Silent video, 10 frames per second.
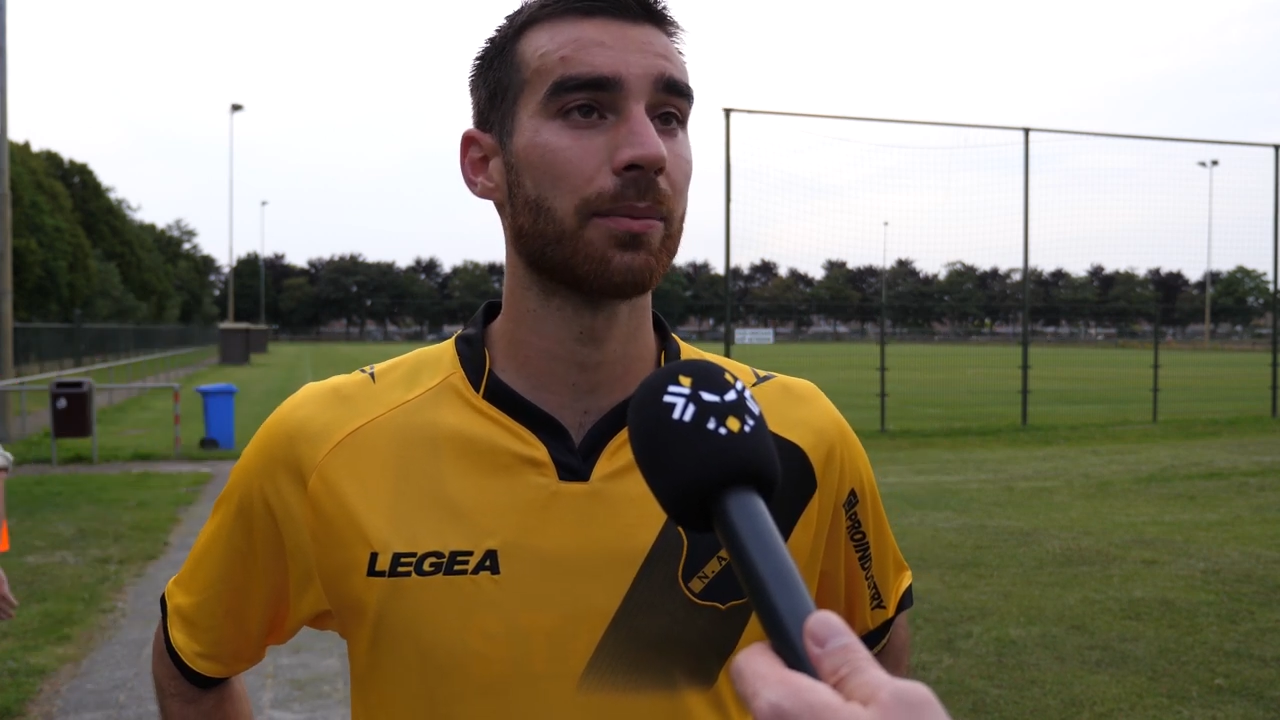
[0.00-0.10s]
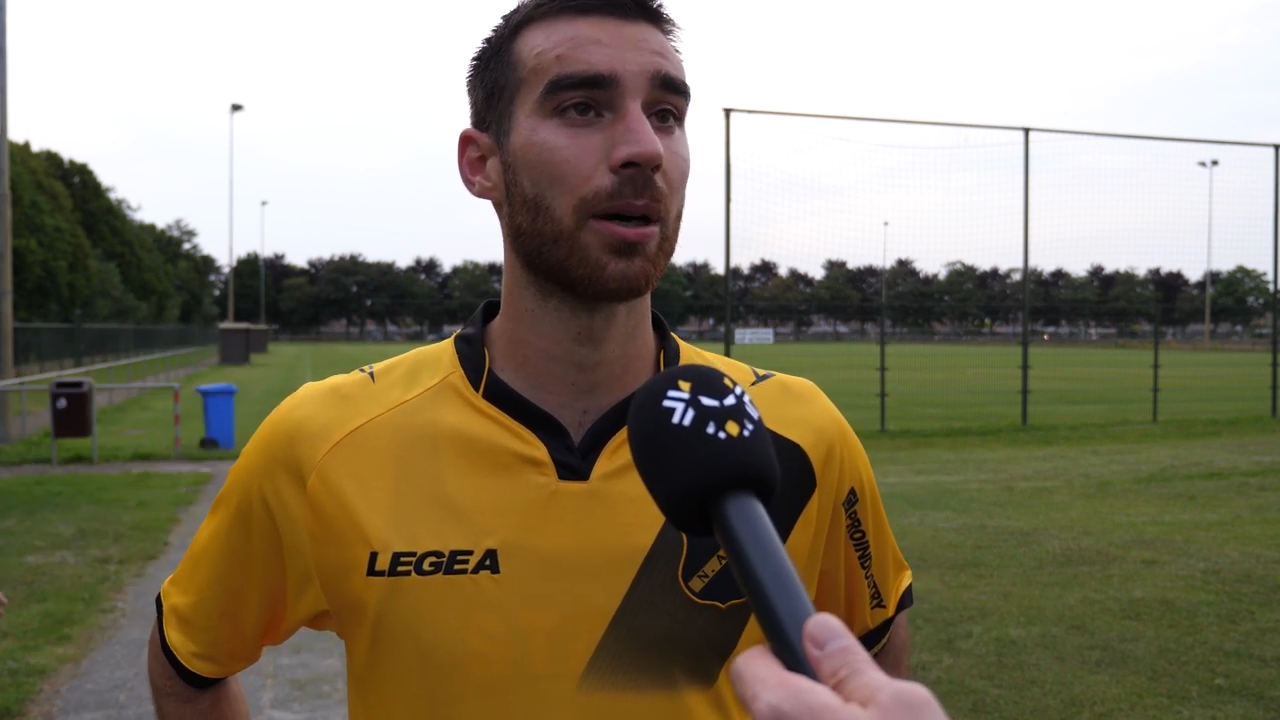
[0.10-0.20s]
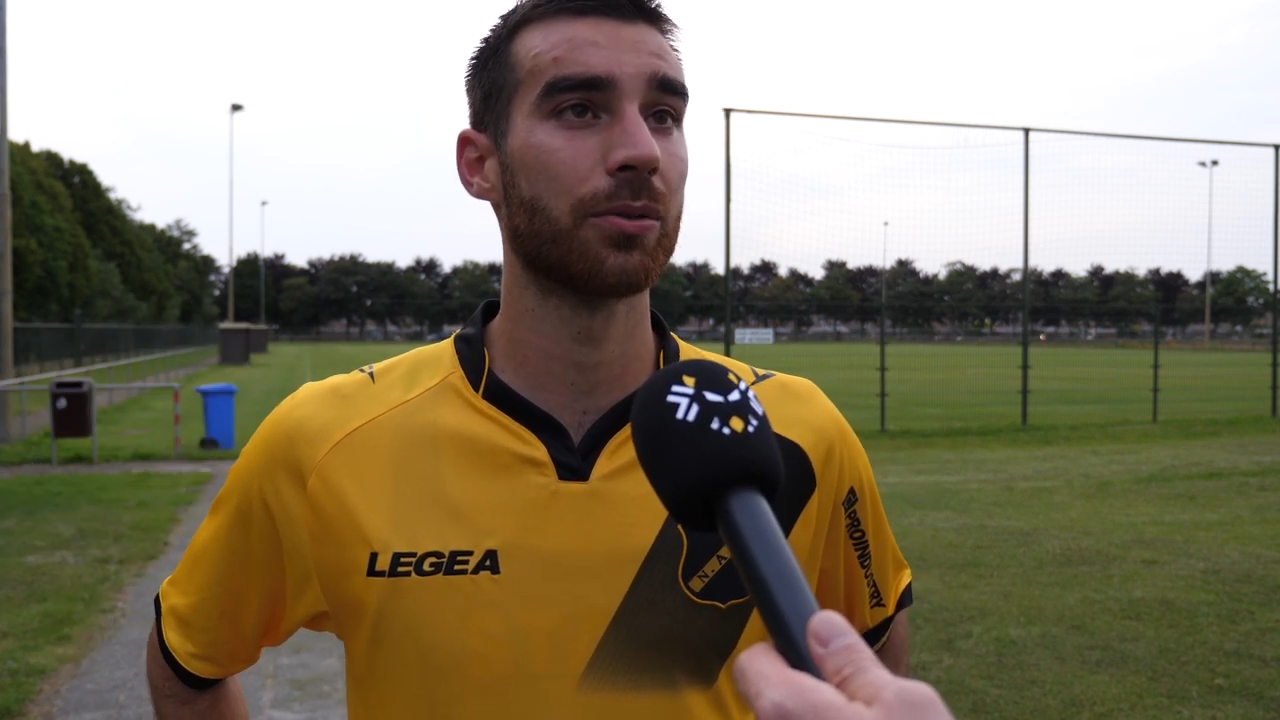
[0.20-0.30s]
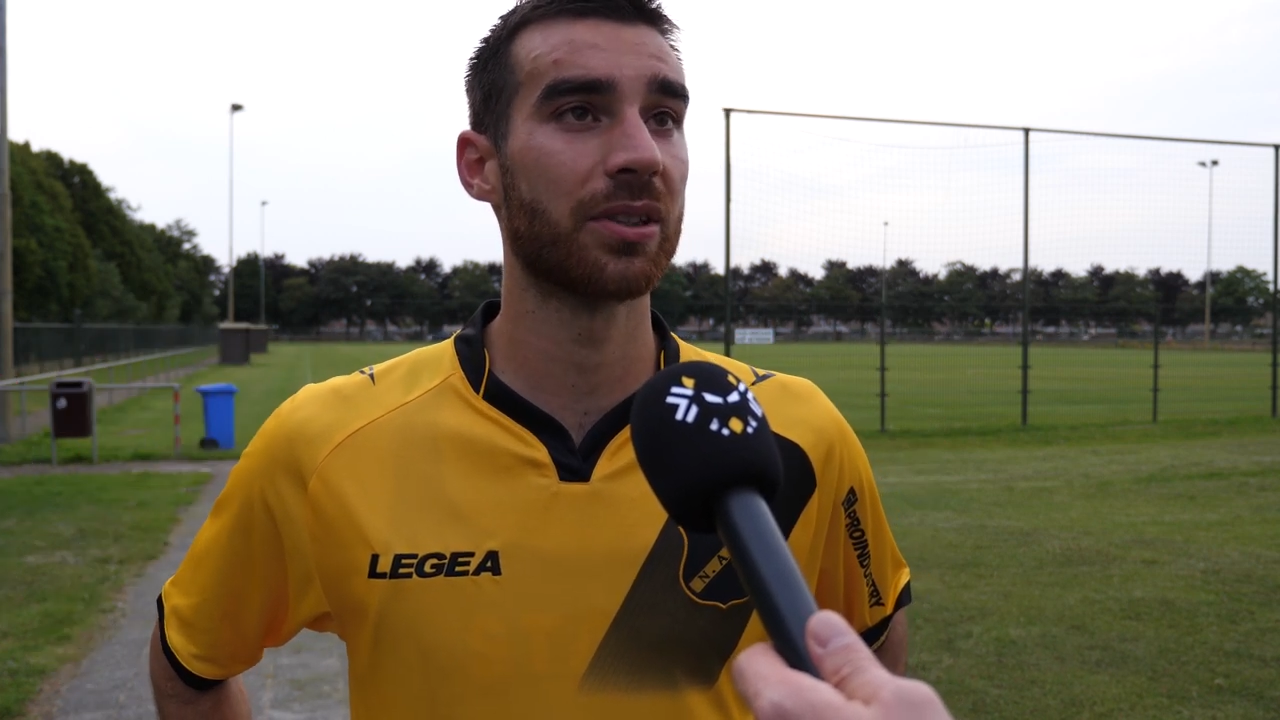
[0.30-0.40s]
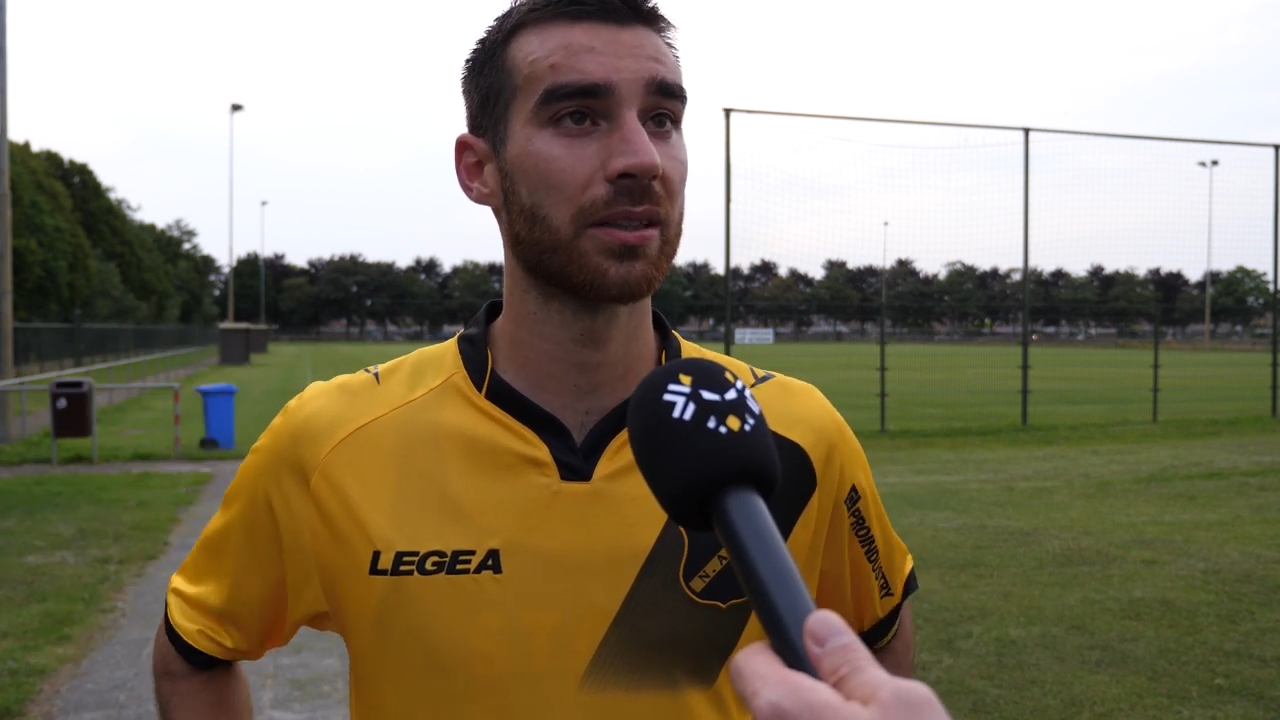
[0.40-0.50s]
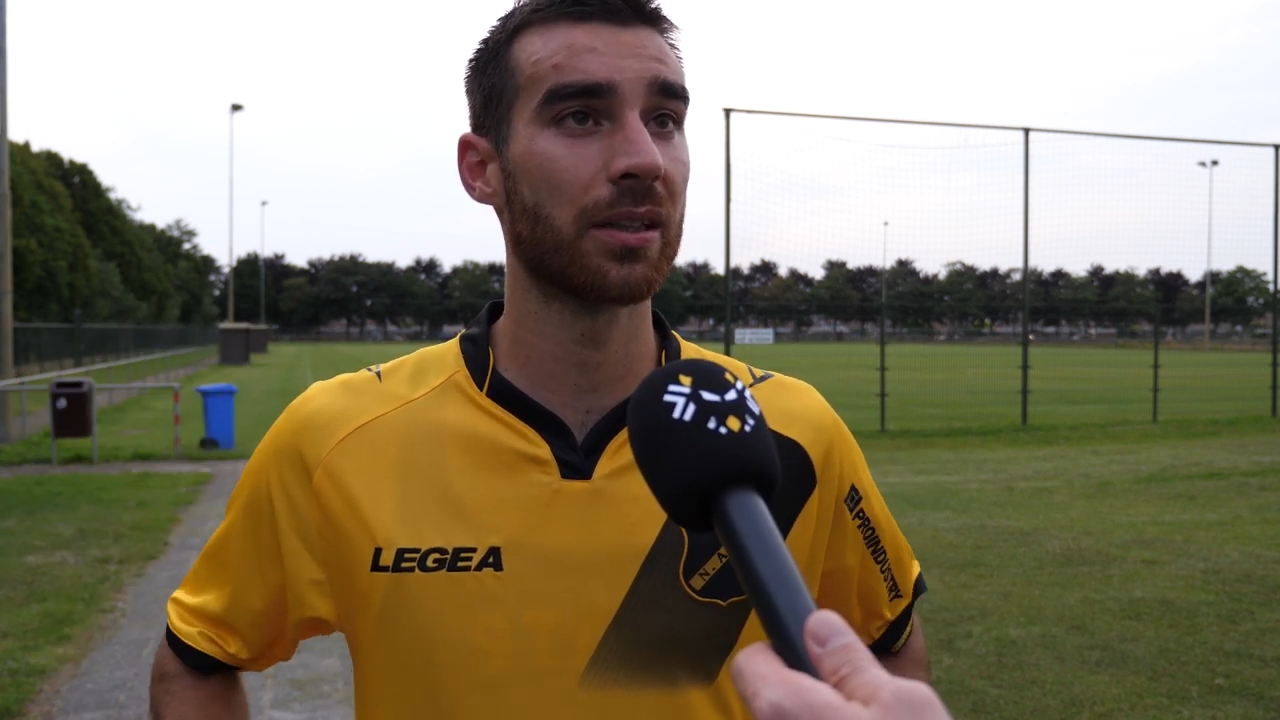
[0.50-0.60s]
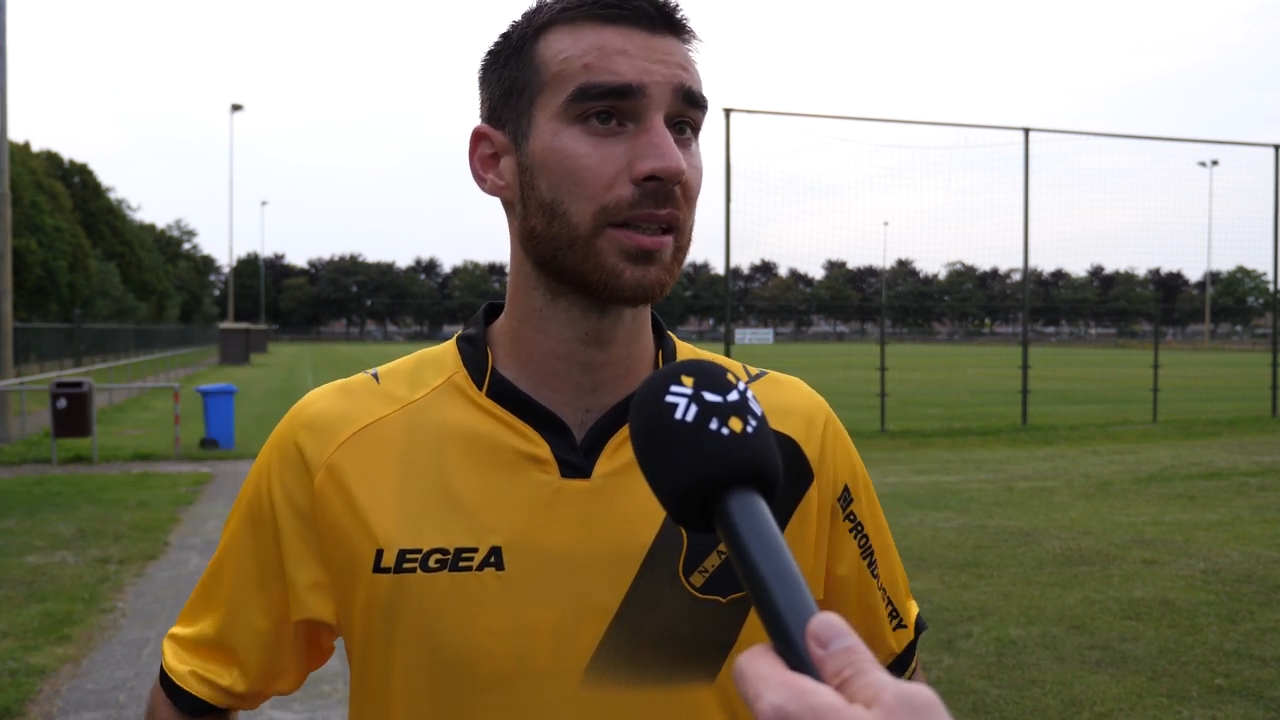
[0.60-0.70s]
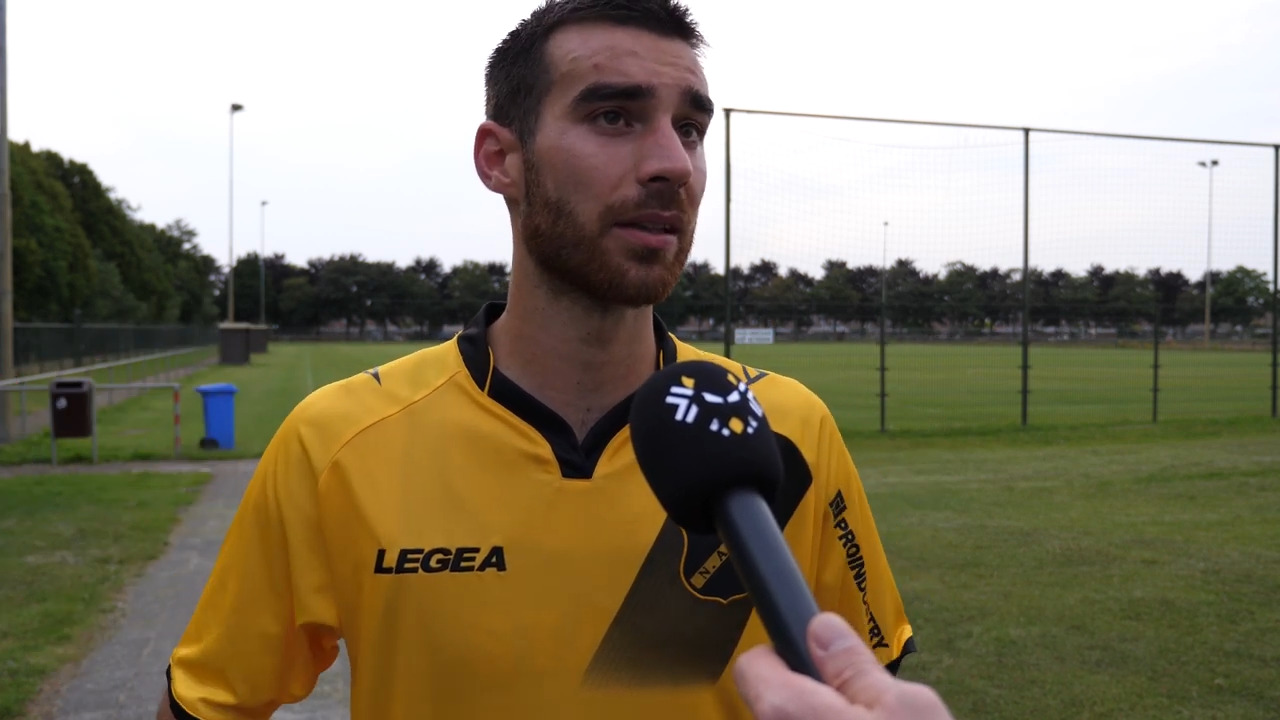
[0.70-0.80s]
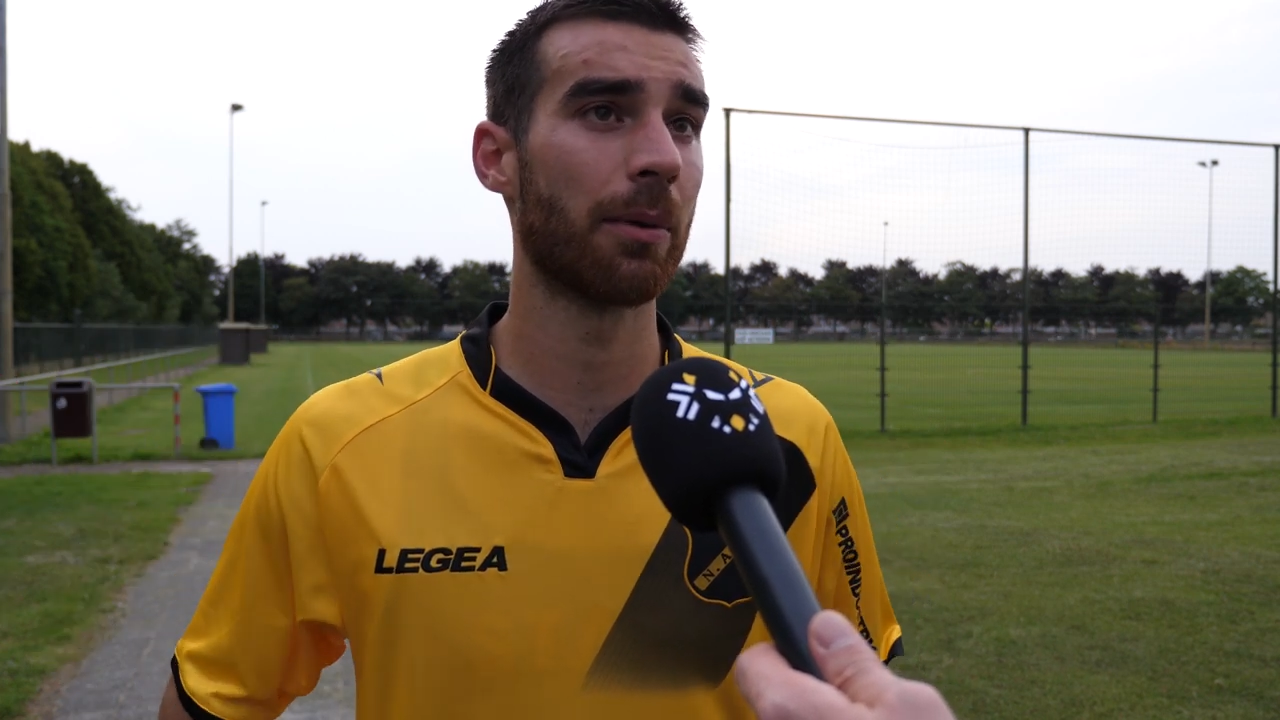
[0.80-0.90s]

about settling,